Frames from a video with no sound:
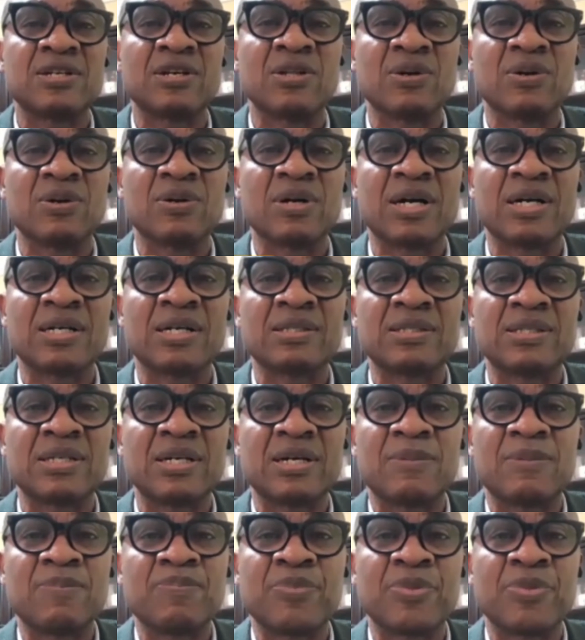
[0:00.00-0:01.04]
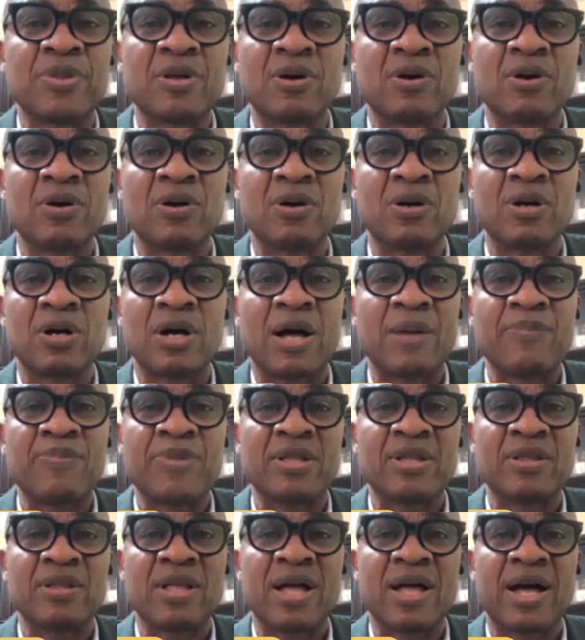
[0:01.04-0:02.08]
And I
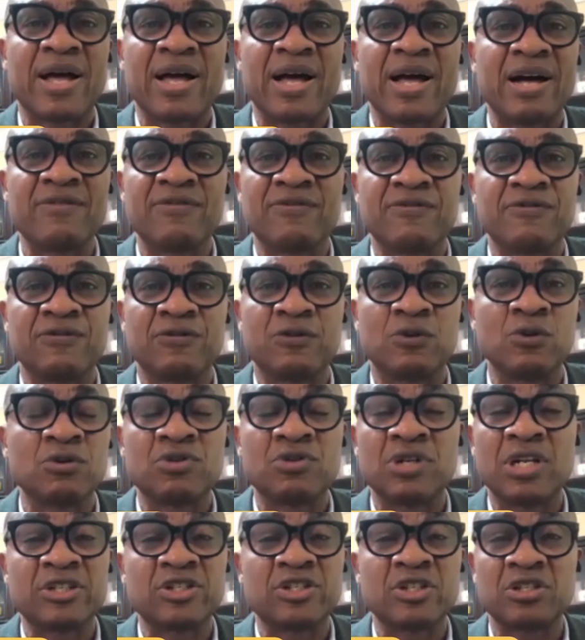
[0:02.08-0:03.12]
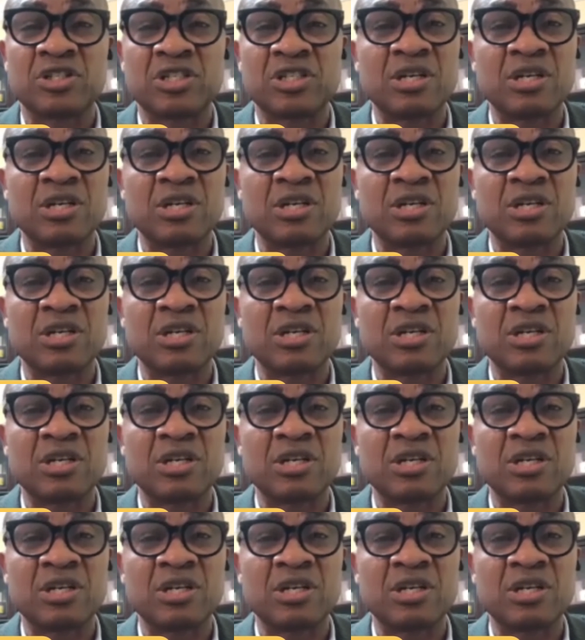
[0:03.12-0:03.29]
mean, I have good relationship.